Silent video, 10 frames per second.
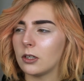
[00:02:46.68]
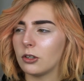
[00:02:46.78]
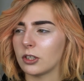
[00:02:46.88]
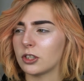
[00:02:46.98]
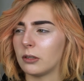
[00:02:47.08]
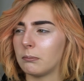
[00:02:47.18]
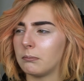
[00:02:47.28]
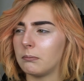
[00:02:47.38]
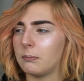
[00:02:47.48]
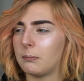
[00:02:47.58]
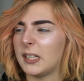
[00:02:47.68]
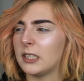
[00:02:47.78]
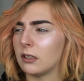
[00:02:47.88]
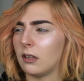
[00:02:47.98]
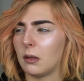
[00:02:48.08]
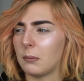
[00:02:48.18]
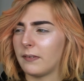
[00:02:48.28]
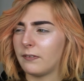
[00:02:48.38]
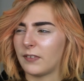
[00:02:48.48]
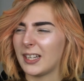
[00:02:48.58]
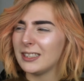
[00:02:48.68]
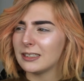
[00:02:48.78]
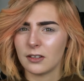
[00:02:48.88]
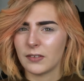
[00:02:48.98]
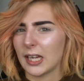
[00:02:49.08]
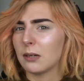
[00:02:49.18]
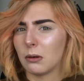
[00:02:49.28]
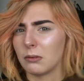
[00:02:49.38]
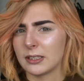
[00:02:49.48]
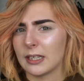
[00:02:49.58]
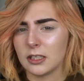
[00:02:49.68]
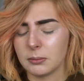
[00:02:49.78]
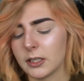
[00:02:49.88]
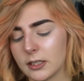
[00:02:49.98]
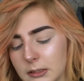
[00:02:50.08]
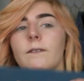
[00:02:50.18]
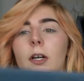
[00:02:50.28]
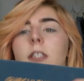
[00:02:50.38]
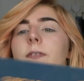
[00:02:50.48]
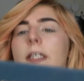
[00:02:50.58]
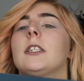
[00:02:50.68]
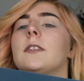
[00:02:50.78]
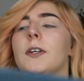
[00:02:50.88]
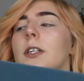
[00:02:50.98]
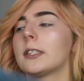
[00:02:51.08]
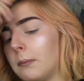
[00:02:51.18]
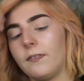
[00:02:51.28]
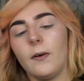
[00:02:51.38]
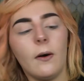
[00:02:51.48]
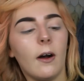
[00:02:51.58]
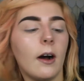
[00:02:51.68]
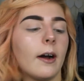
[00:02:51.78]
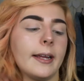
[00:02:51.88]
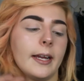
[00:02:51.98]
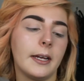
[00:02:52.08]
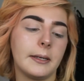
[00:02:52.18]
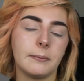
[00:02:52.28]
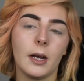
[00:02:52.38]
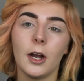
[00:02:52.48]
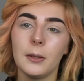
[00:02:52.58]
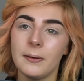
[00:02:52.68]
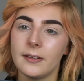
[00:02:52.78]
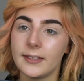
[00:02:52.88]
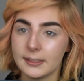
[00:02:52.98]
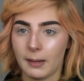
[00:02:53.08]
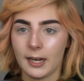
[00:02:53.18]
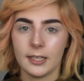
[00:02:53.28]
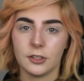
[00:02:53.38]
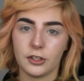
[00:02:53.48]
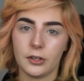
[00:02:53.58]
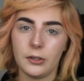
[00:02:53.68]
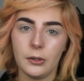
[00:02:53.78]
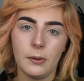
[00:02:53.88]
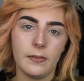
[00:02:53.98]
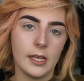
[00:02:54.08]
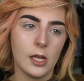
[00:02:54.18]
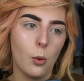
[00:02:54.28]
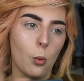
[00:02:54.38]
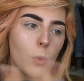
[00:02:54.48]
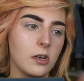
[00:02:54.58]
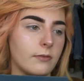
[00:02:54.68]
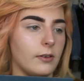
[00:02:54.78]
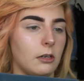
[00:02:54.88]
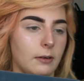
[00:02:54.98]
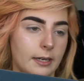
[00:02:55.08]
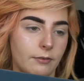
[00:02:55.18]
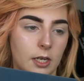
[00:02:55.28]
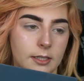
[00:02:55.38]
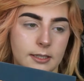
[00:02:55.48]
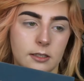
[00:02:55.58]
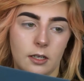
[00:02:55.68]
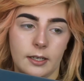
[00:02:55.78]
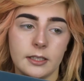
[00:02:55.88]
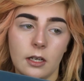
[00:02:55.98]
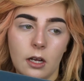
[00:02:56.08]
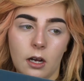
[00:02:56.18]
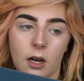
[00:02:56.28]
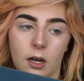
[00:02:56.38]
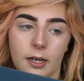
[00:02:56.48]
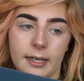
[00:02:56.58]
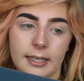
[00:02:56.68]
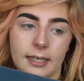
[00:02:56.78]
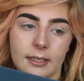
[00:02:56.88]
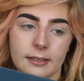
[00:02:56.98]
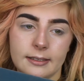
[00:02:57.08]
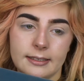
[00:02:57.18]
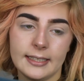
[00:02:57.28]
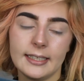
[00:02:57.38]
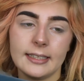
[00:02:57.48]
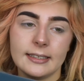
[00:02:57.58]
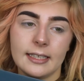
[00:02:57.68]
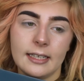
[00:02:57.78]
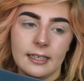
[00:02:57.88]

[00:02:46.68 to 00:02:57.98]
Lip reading: crushed up beetle on my face. Don't think anyone wants that, to be honest. First things first, before I open this palette and show you the wonderful array of colours inside, I did